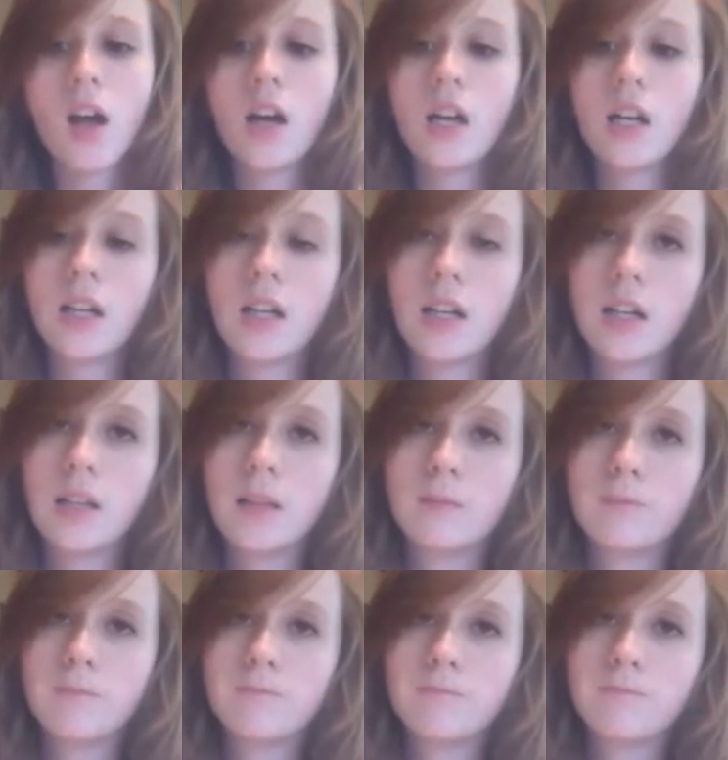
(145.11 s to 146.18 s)

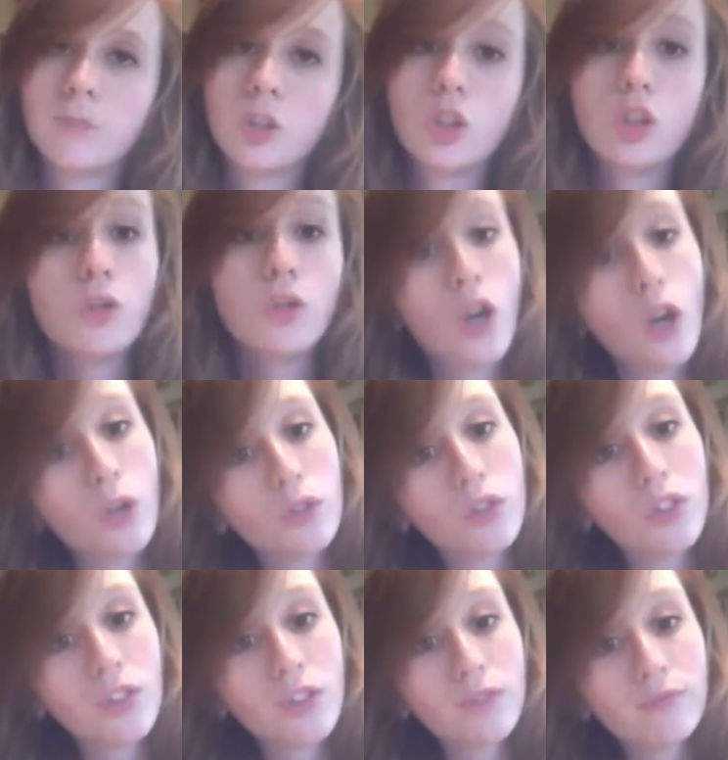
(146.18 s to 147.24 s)

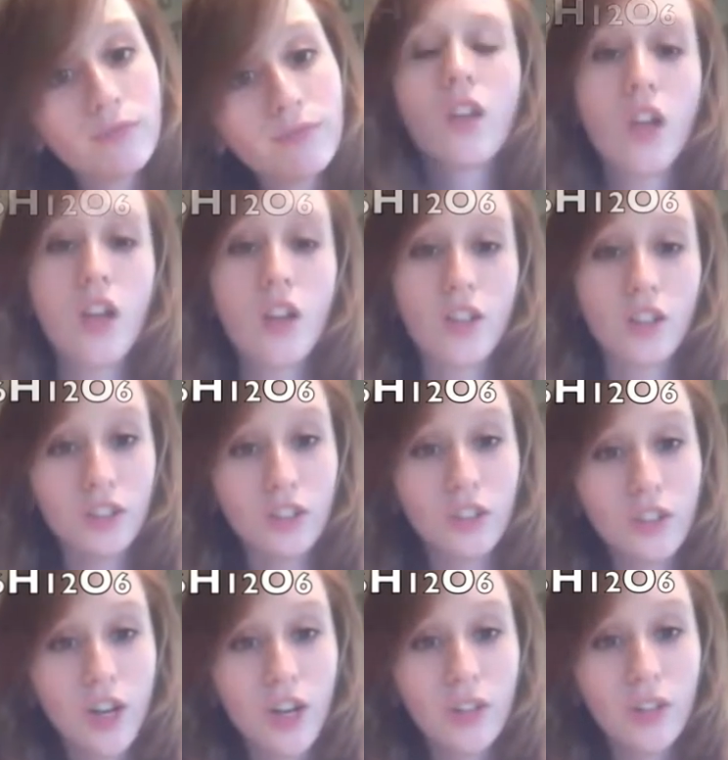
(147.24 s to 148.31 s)
glucose.
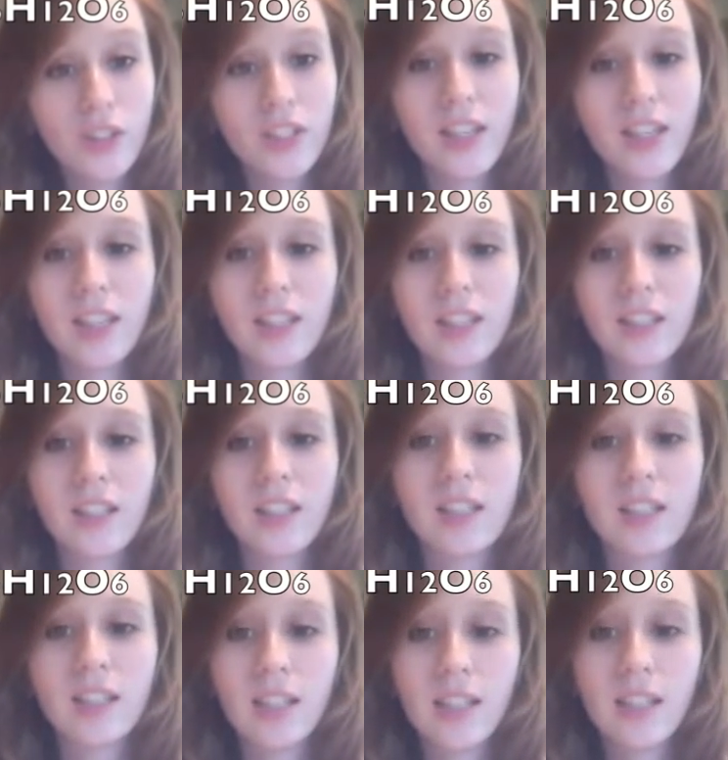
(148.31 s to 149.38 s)
Glucose is
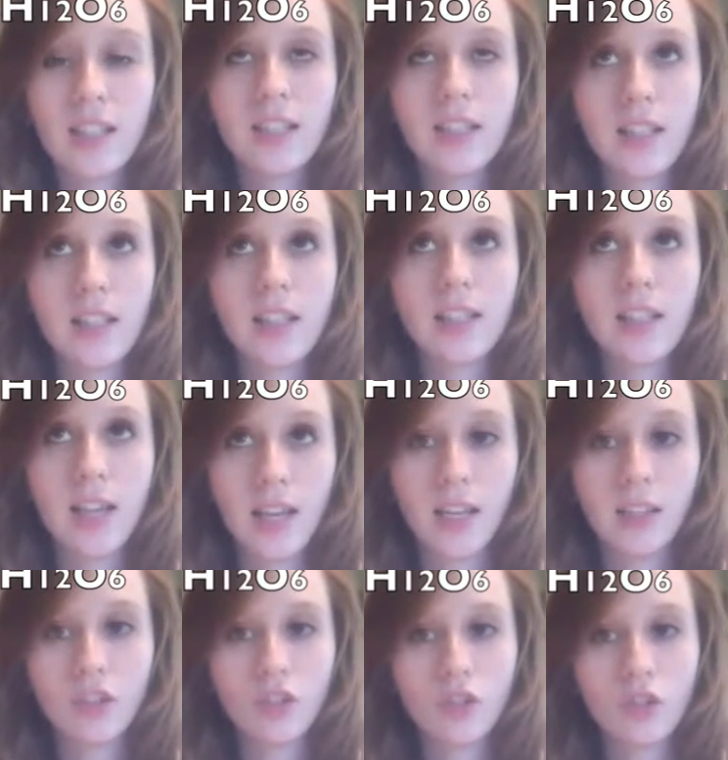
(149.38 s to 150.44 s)

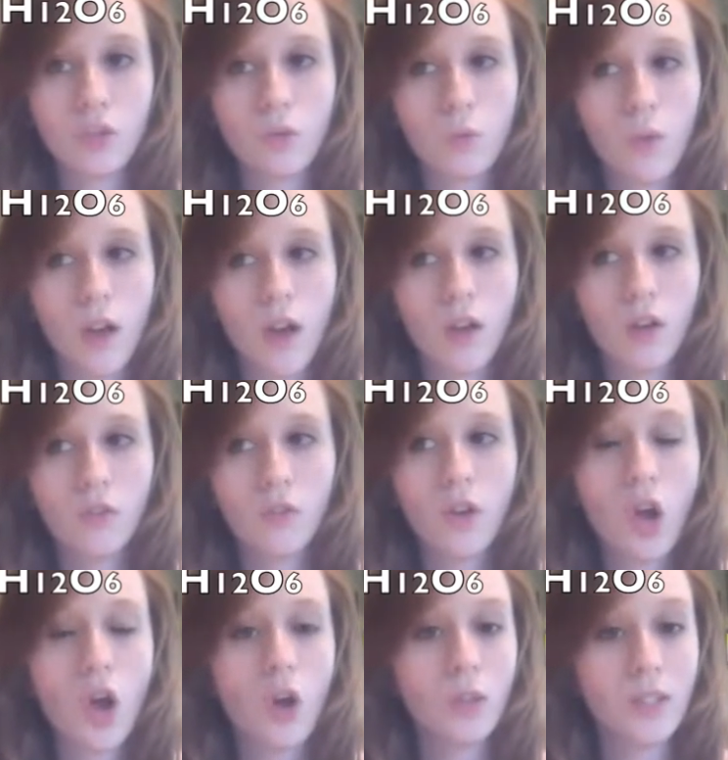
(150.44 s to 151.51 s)

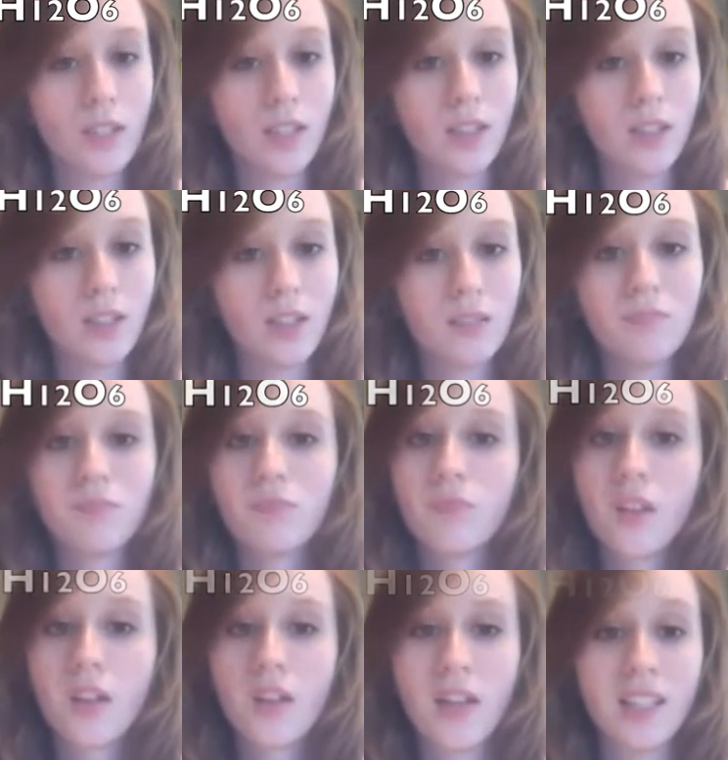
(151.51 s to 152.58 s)
C6H12O6.
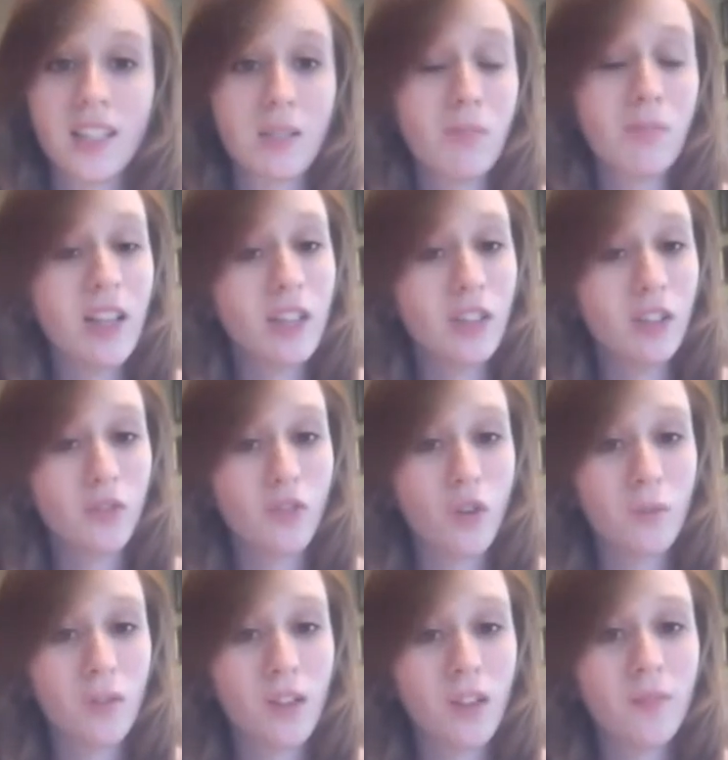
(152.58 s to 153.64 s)
That's the molecular
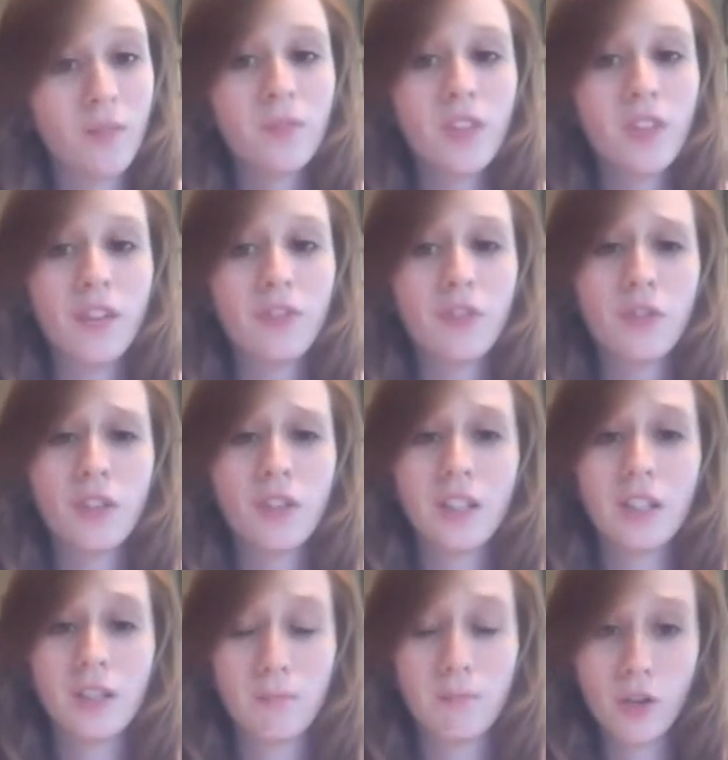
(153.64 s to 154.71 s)
formula. If you were
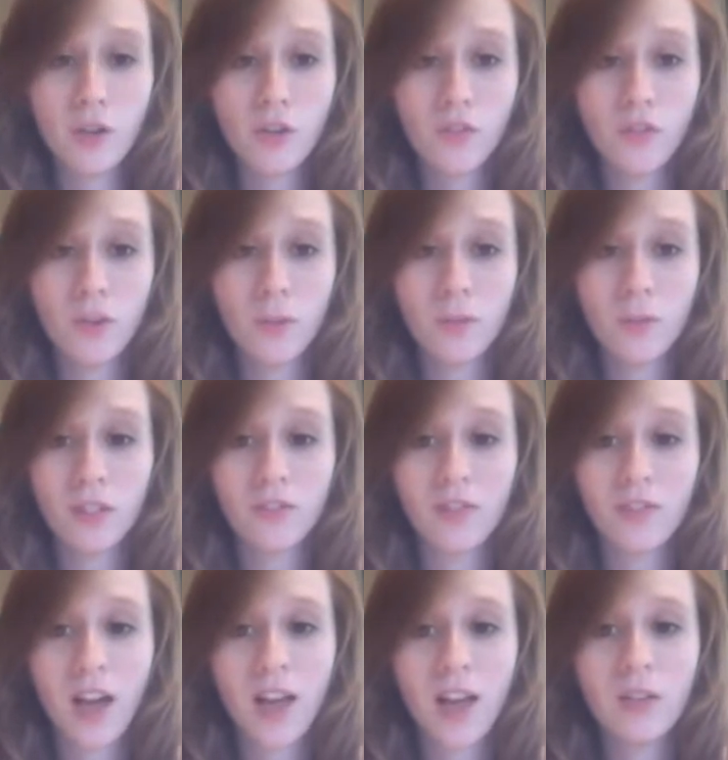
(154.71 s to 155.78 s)
getting the empirical formula of
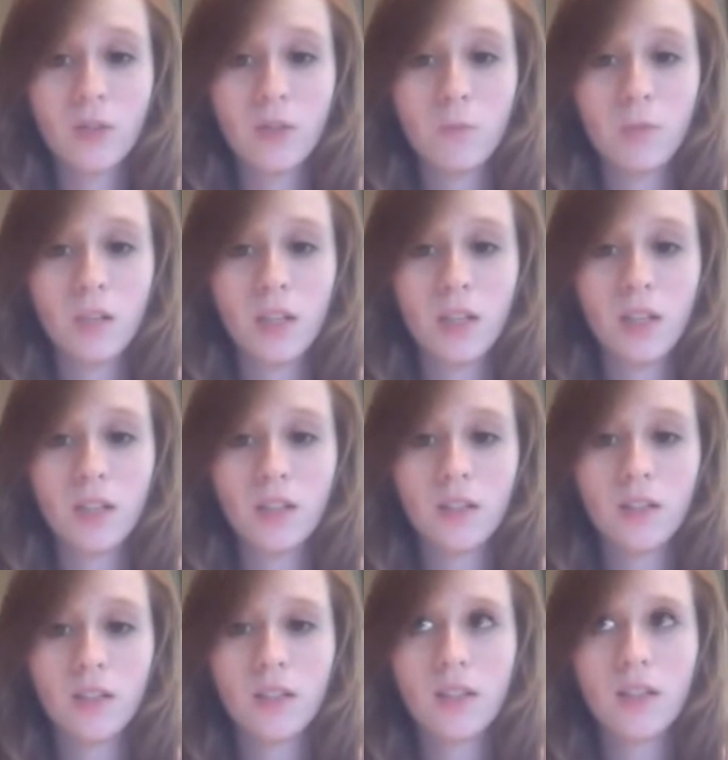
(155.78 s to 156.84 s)
that, it would be
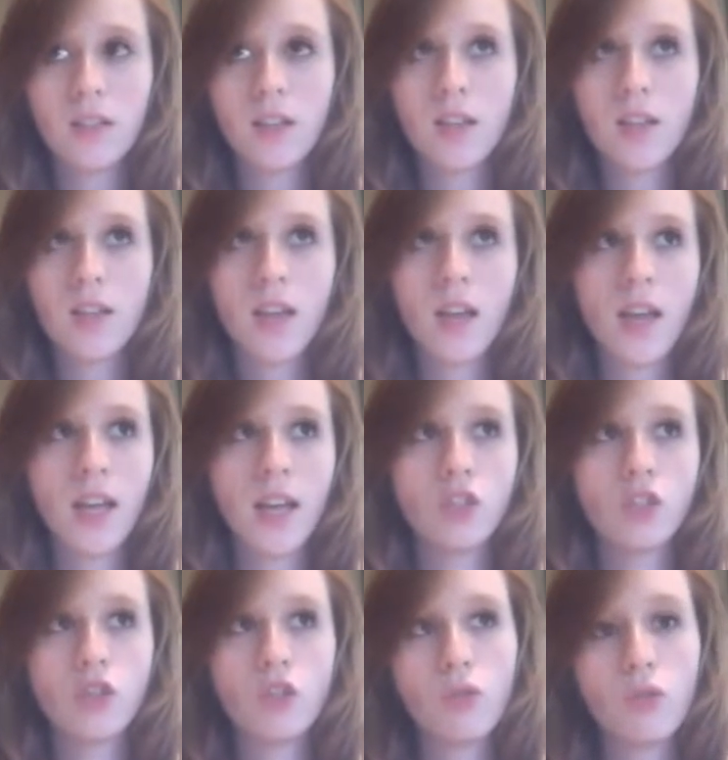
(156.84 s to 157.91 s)

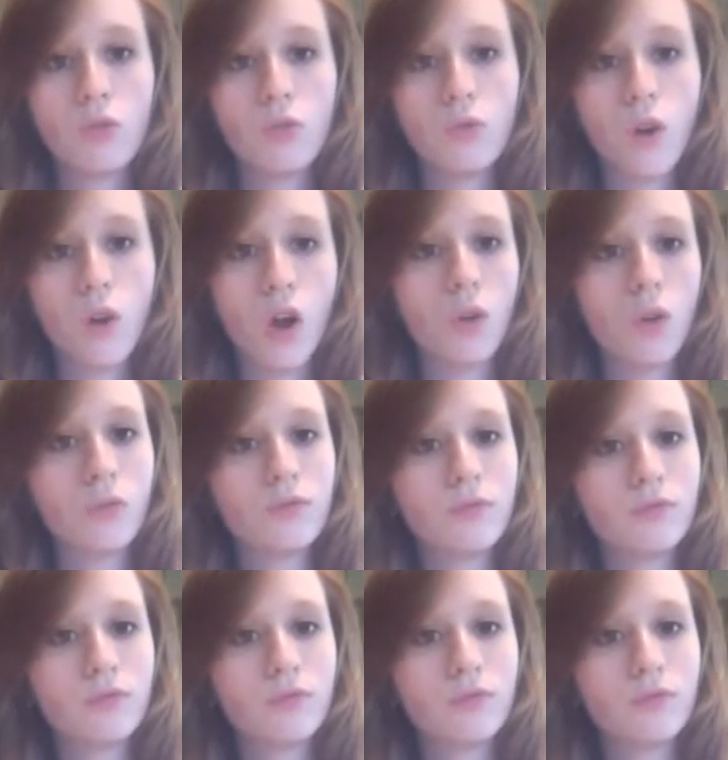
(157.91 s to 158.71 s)
CH2O.